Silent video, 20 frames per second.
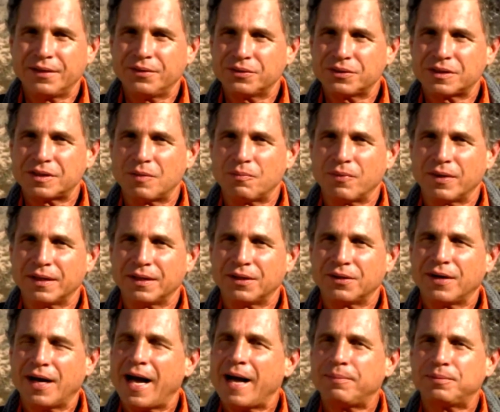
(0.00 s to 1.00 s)
kill someone.
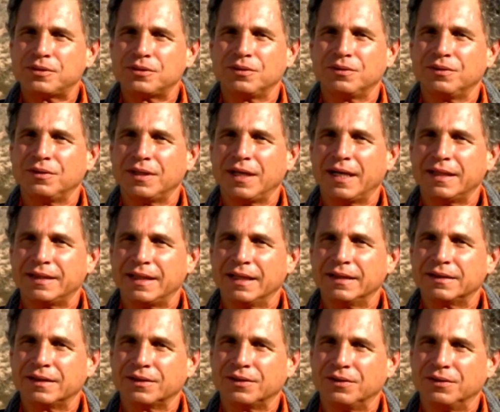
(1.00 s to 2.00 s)
They're absolutely
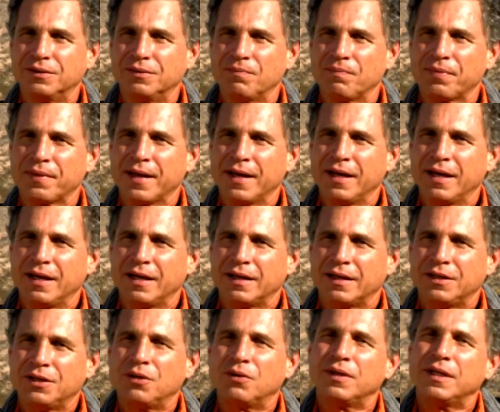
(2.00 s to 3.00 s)
identical.
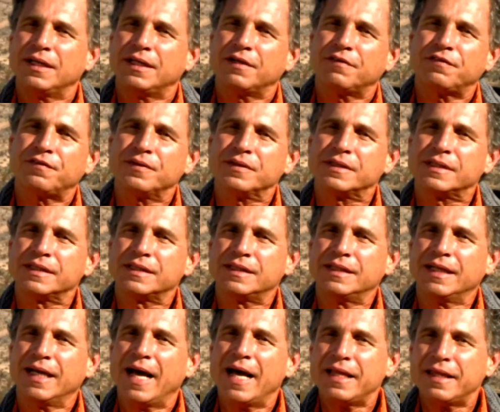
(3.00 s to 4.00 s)
The only difference is
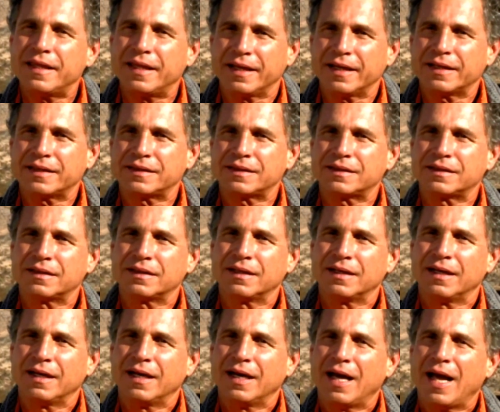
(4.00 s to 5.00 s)
the ethics
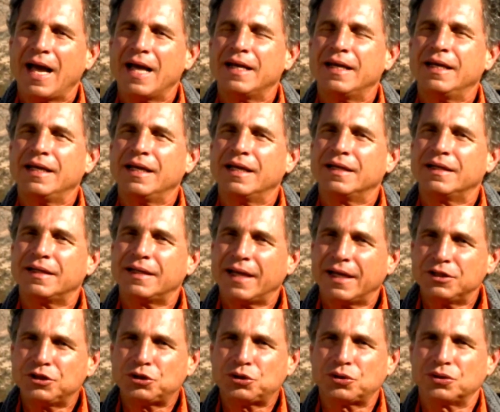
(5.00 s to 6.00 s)
and the
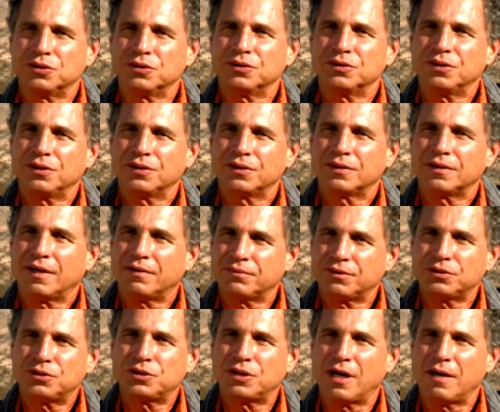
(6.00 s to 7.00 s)
intention of
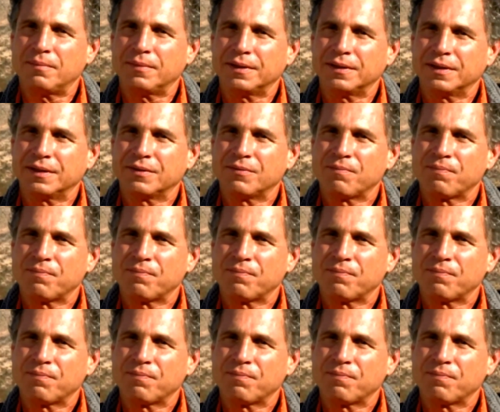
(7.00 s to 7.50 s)
the shaman.